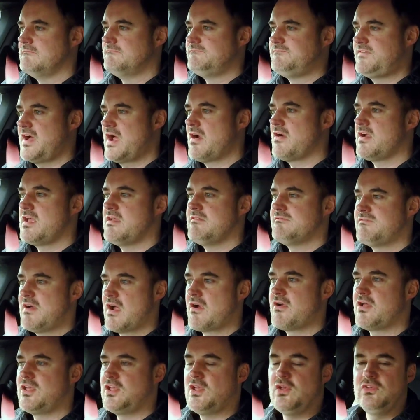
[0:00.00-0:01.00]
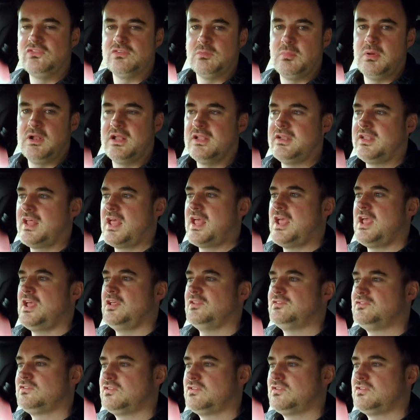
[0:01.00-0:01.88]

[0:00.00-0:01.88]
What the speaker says: very usable indeed.